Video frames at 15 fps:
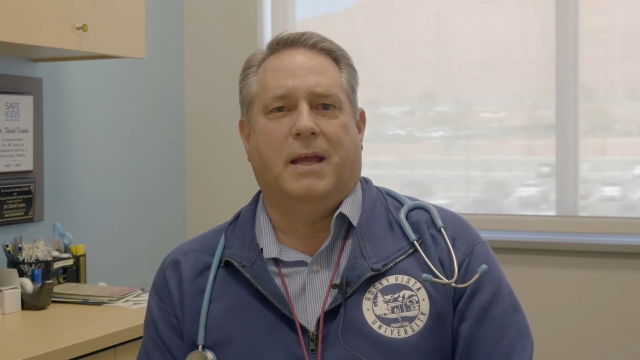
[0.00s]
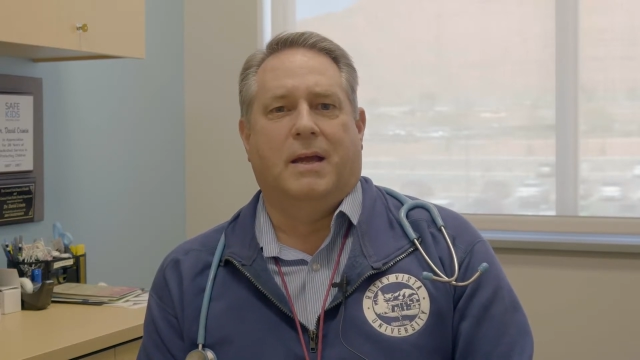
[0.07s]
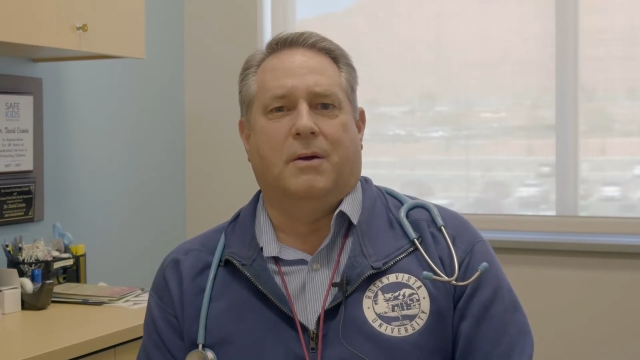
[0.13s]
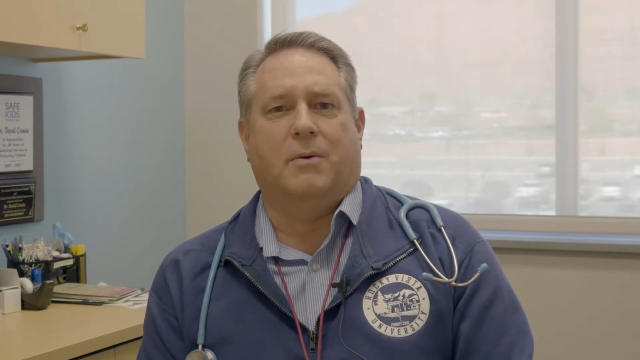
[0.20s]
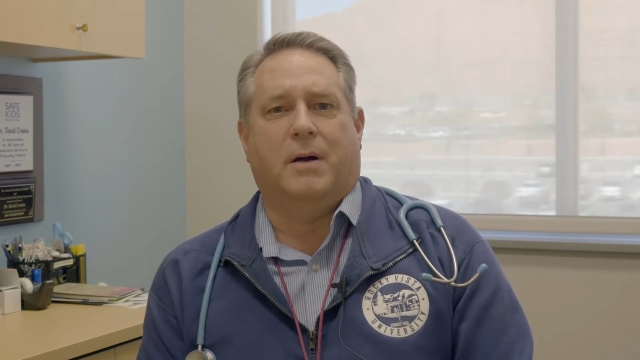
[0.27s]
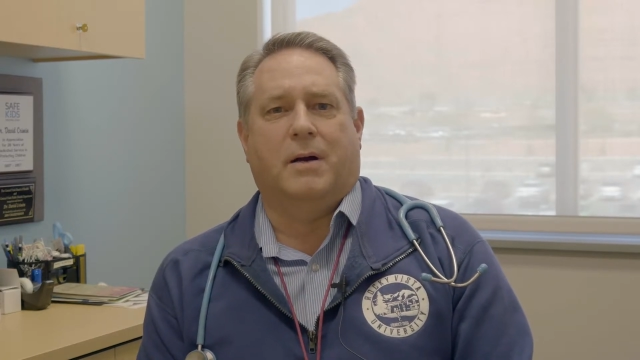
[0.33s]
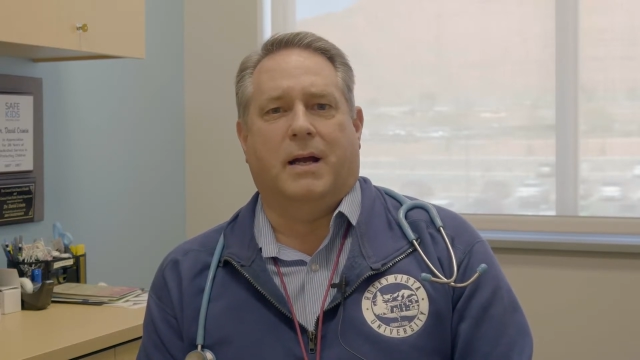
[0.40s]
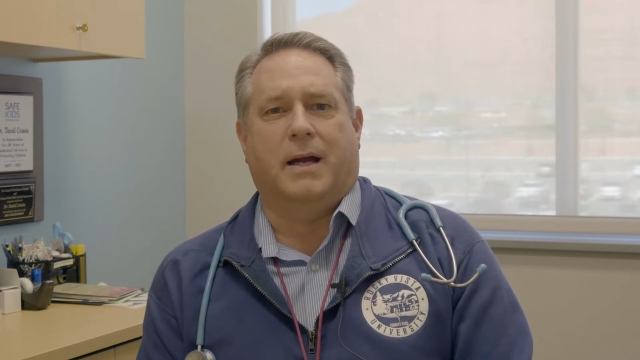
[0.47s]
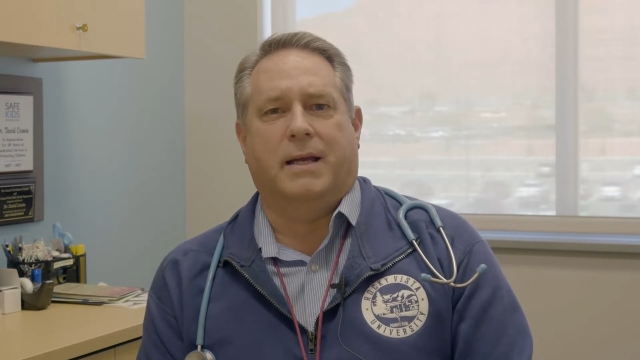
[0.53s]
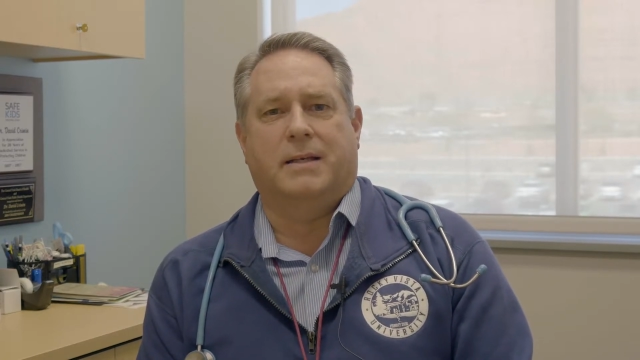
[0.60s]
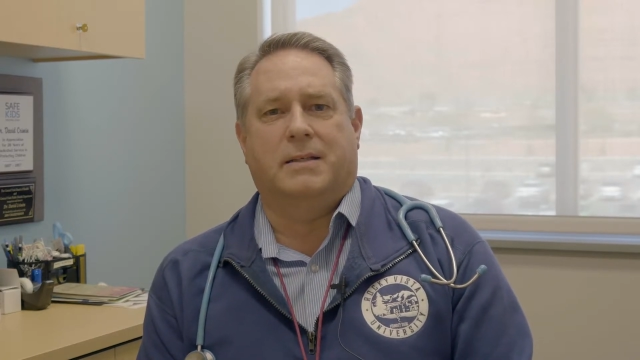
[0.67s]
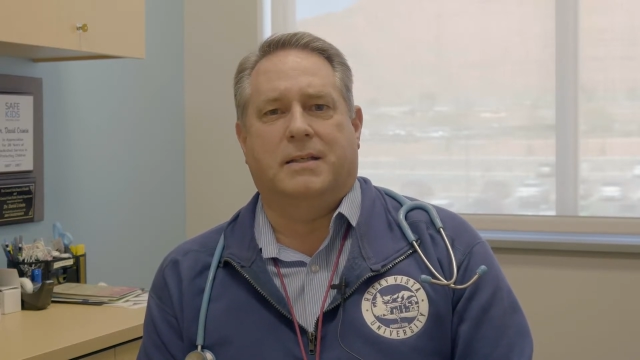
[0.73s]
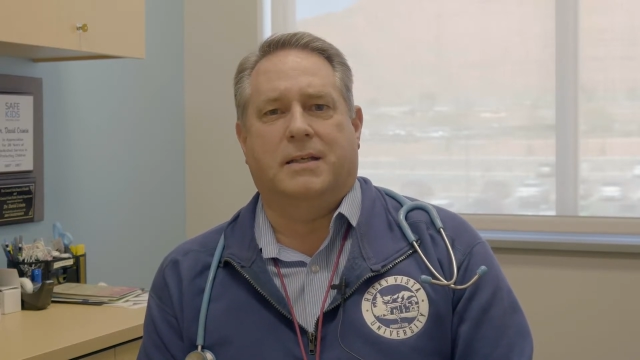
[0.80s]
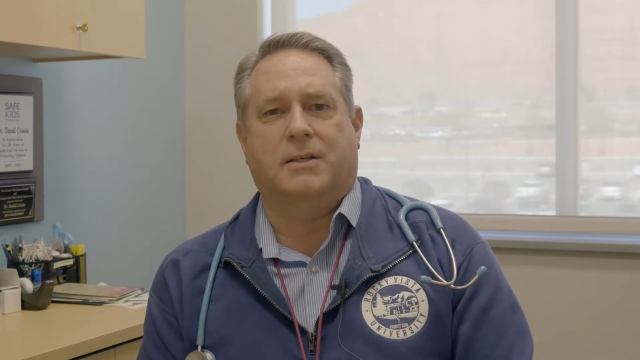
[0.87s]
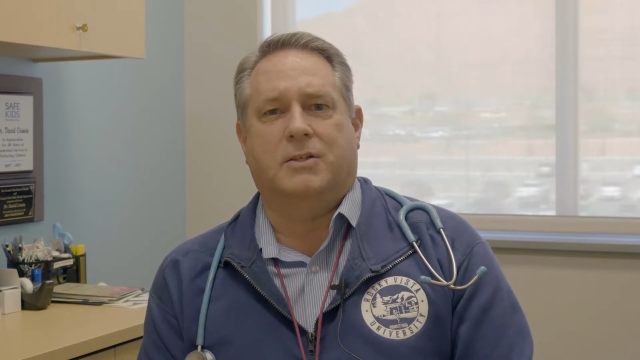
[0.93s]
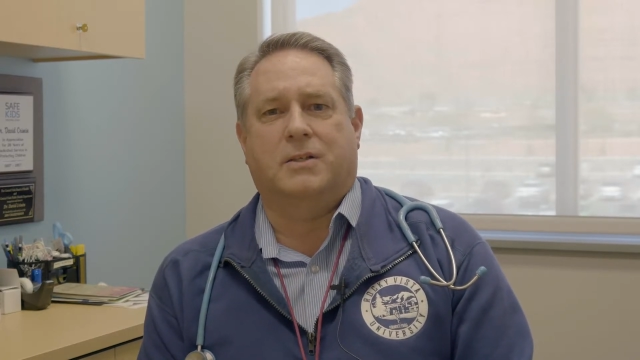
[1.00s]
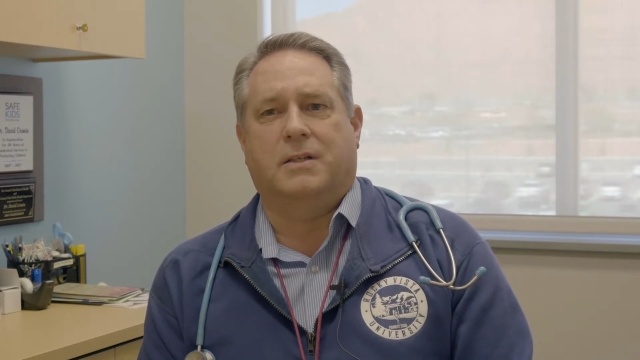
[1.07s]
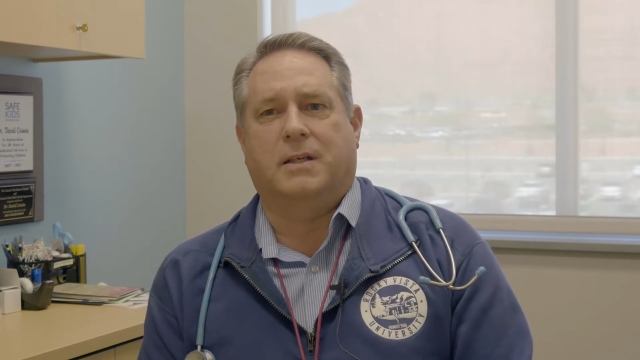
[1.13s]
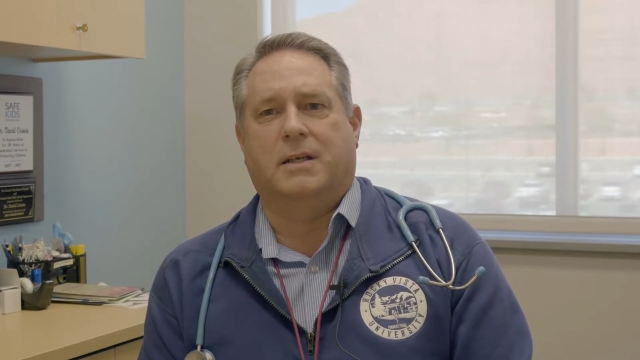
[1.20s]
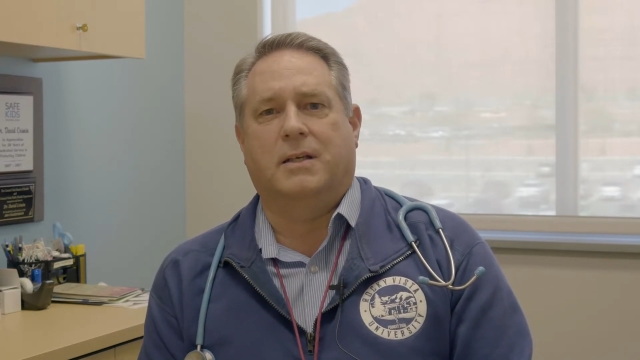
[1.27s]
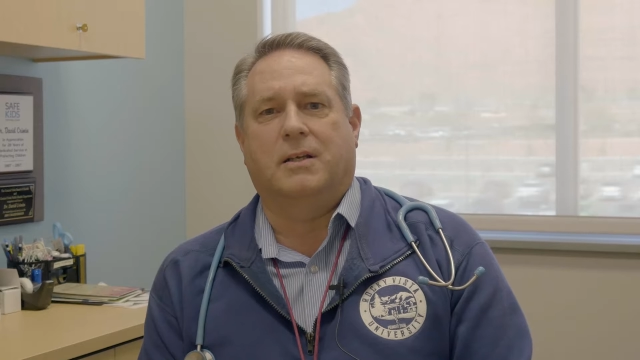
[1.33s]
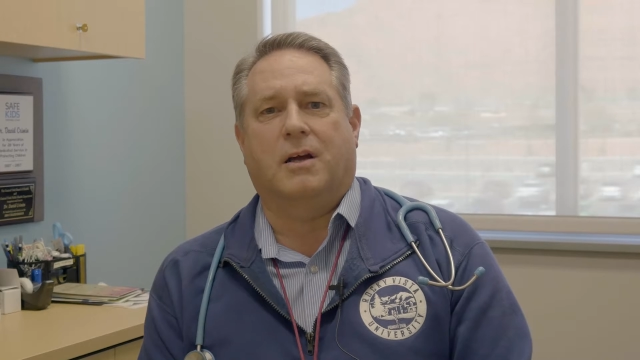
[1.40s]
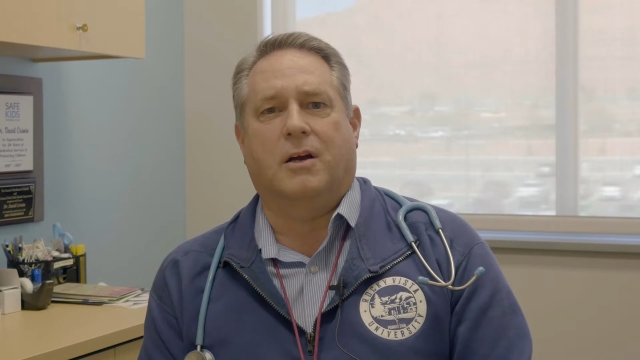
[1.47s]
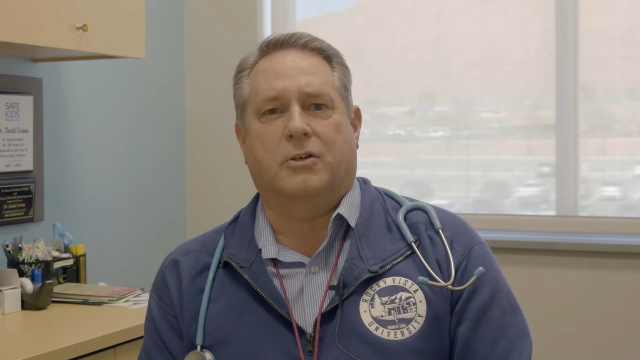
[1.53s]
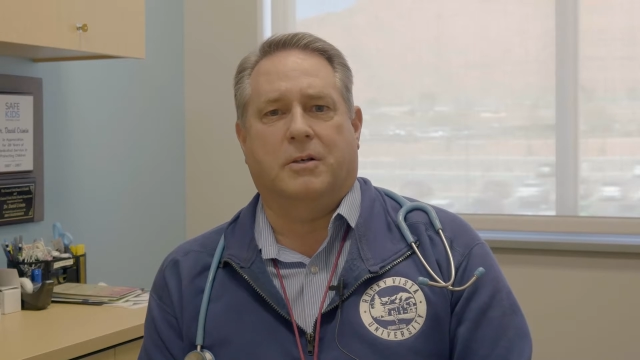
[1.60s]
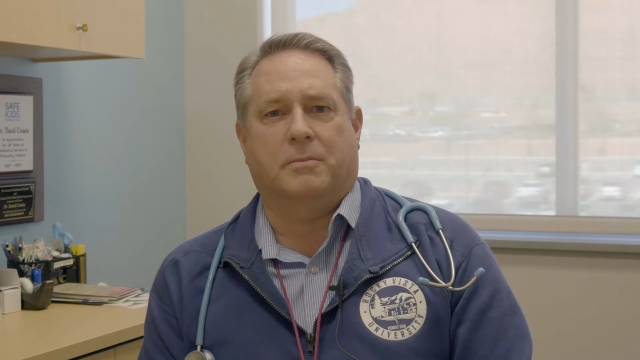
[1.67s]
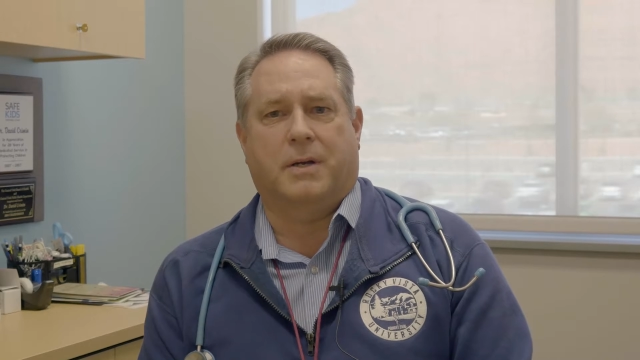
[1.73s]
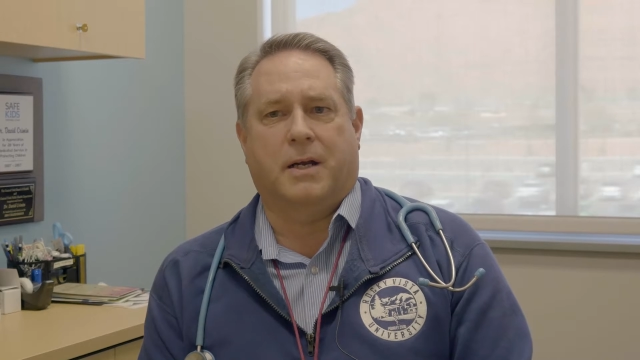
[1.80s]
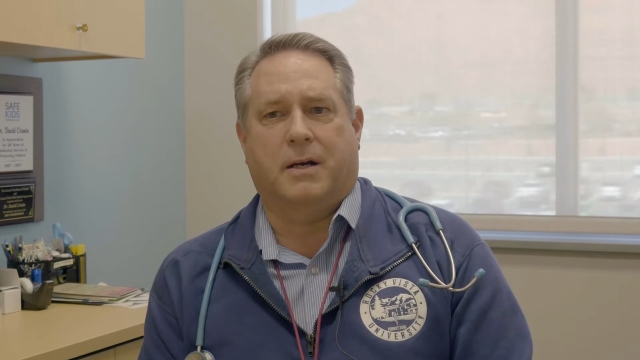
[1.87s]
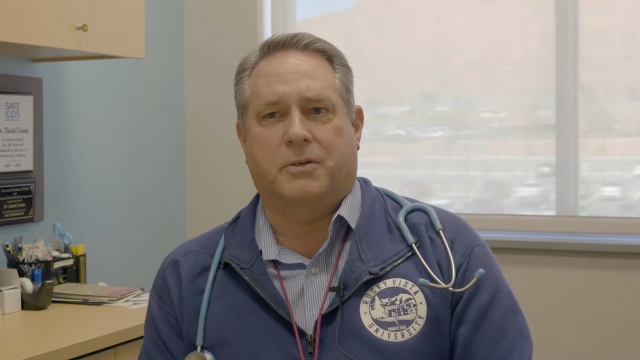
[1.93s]
where I teach the
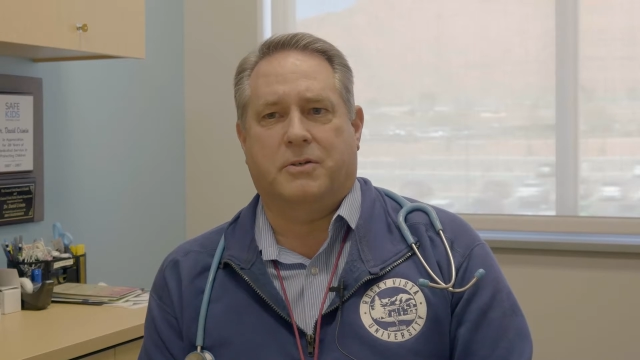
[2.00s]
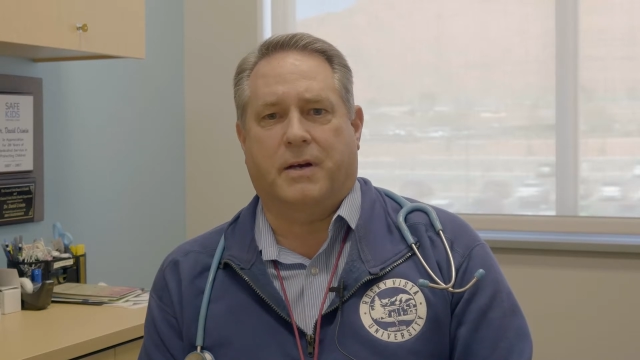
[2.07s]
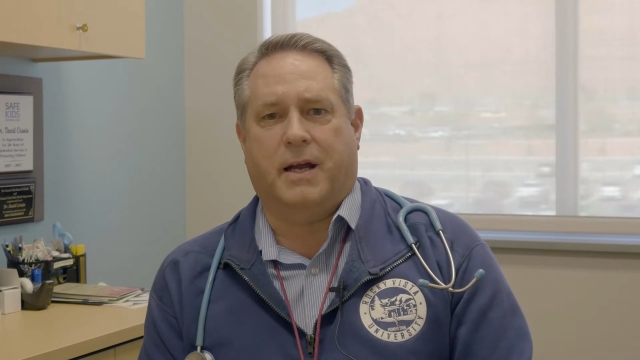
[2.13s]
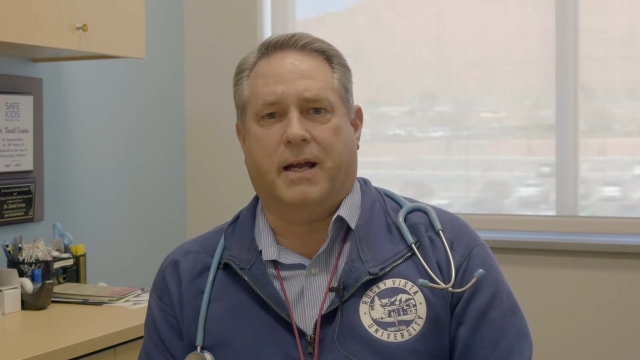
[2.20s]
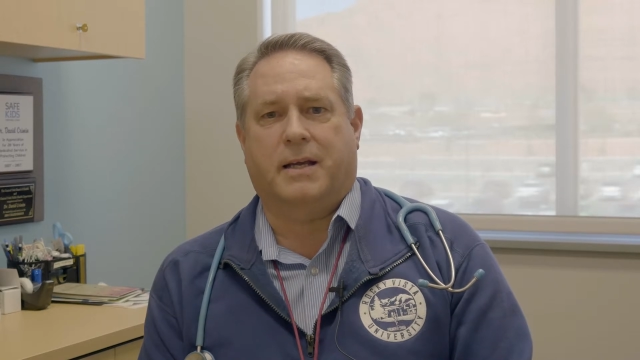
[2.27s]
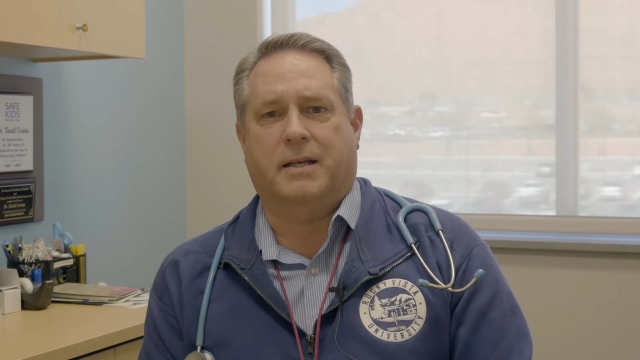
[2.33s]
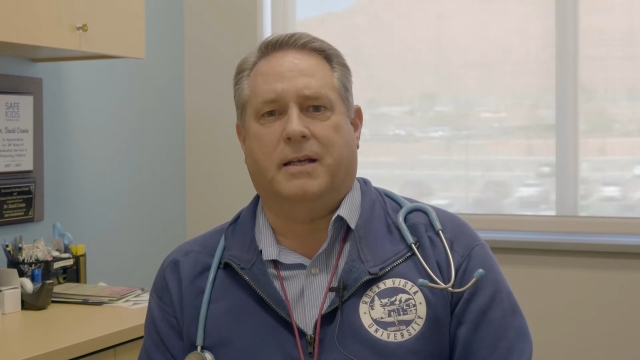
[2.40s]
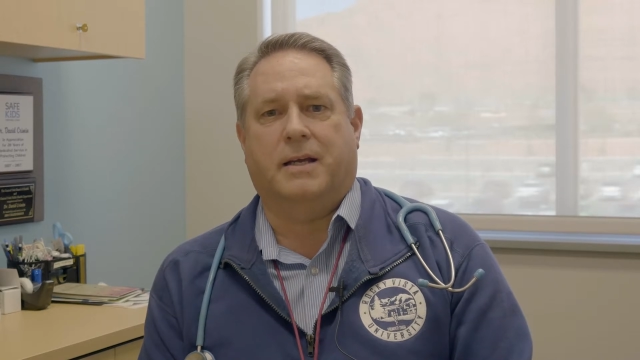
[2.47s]
long-term care track,